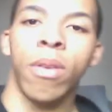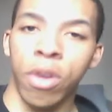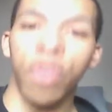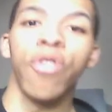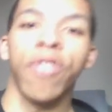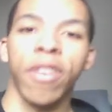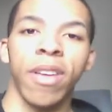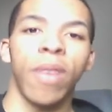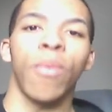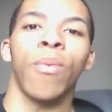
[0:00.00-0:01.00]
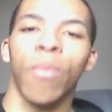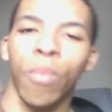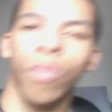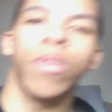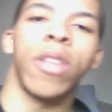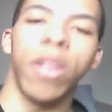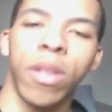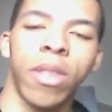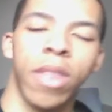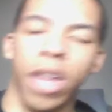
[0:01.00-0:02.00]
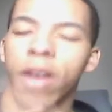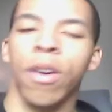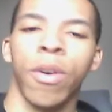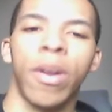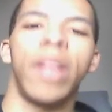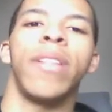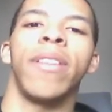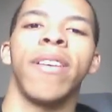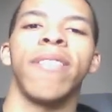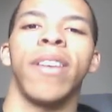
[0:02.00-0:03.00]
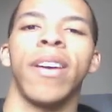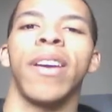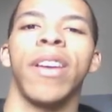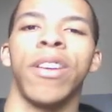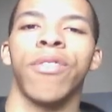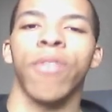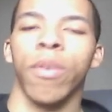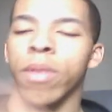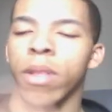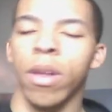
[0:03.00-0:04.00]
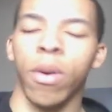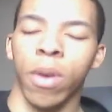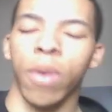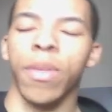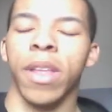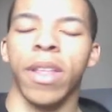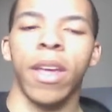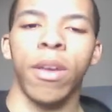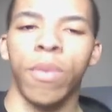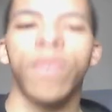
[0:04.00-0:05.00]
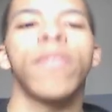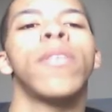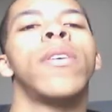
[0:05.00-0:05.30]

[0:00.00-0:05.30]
usually the current Disney intro logo that they use,